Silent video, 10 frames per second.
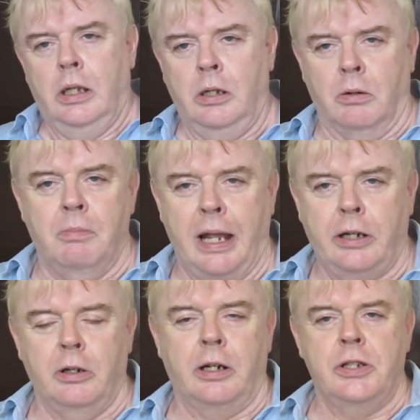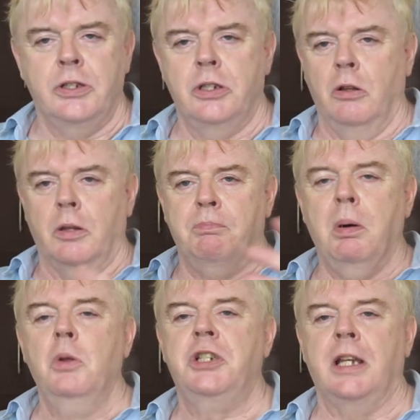you know, microaggressions and all the
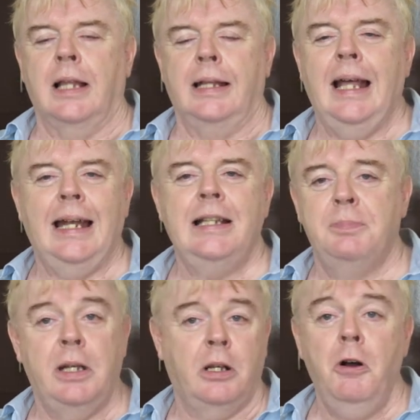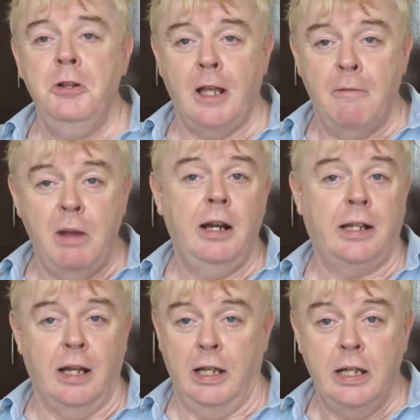bullshit like that. It's because
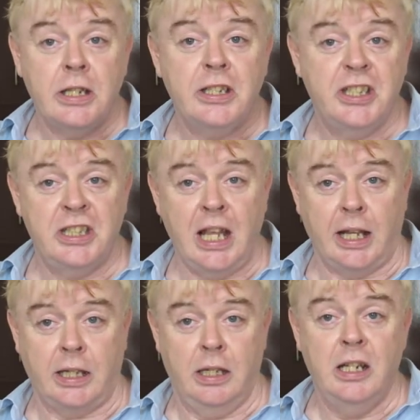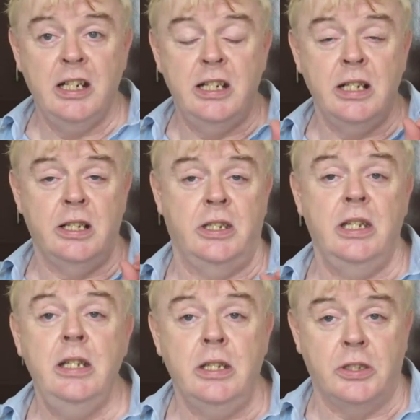America is a sick,
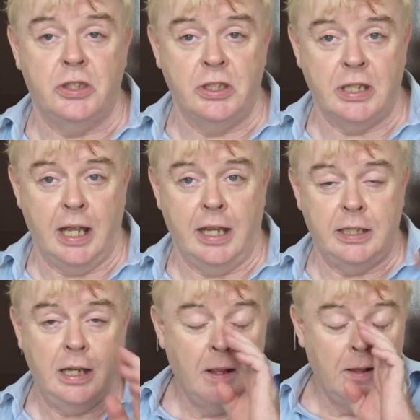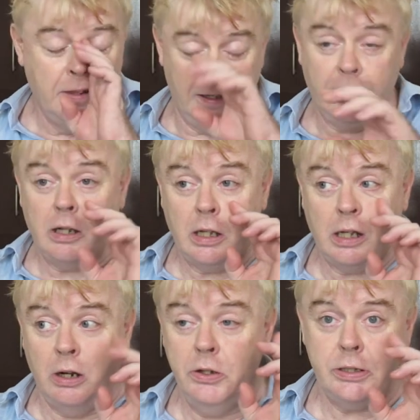diseased society that
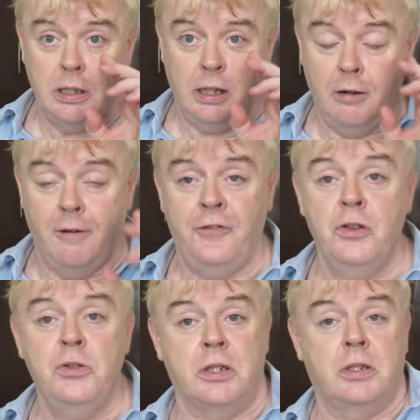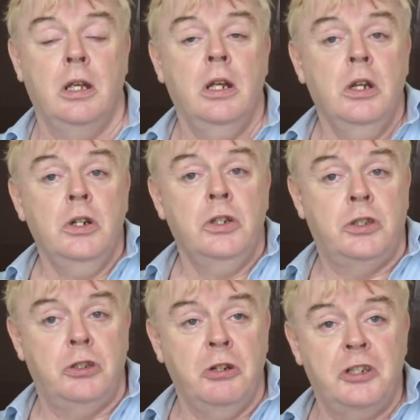constantly refuses
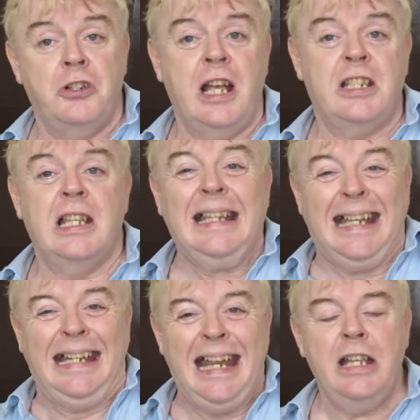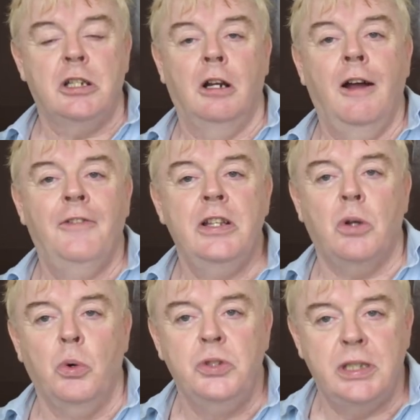to address the nature of
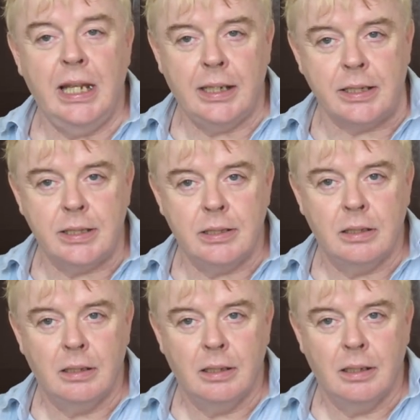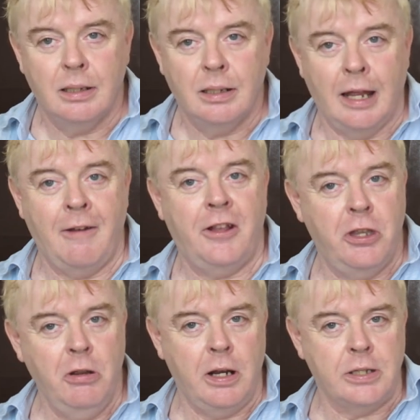its own sickness and
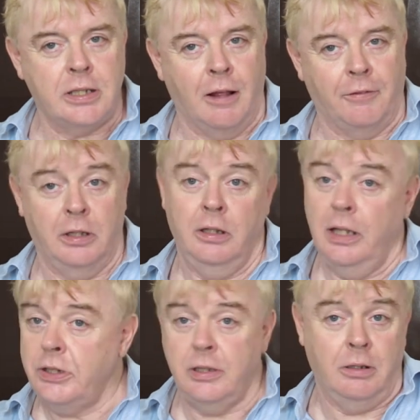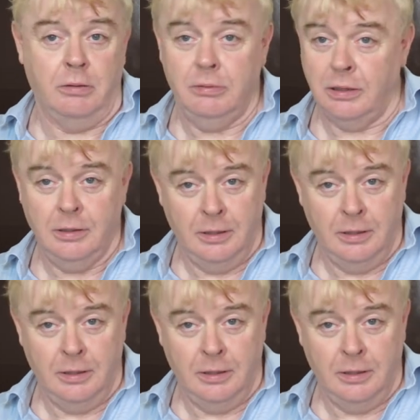cure itself. And unless, you know,